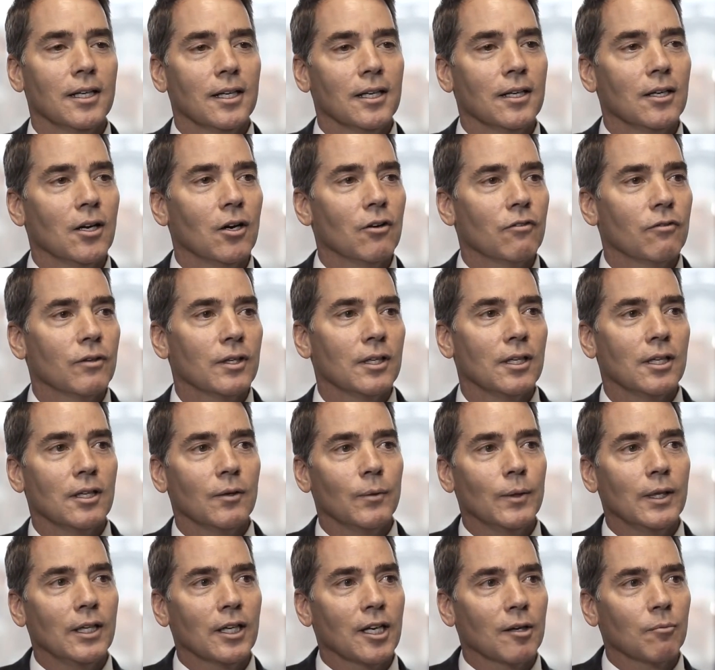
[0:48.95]
If we
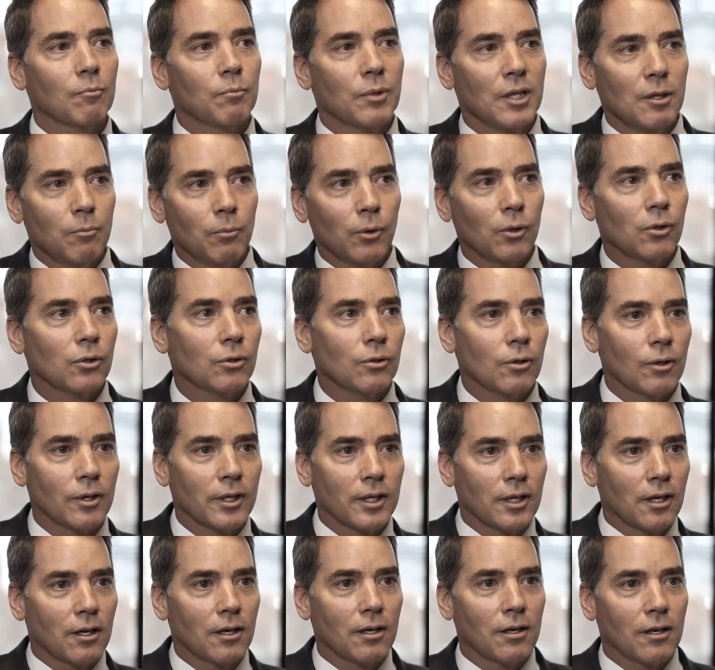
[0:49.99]
look at people who are
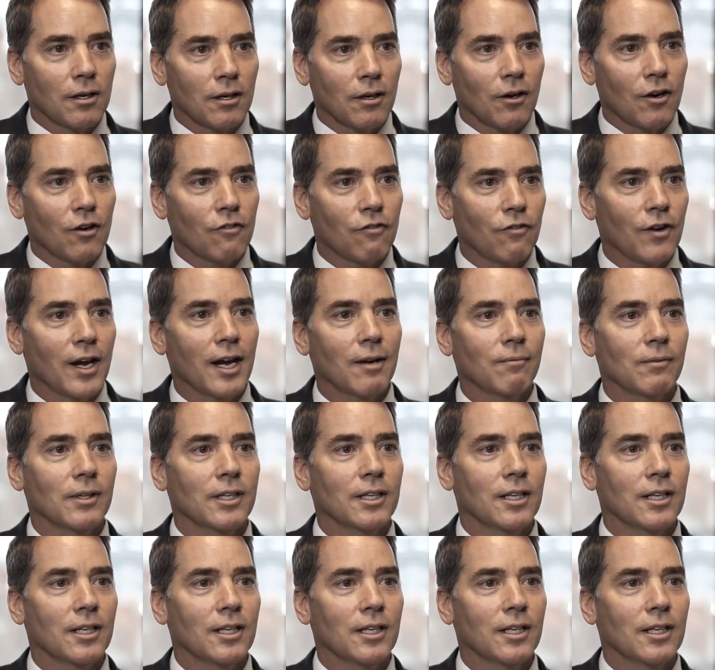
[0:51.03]
in our family,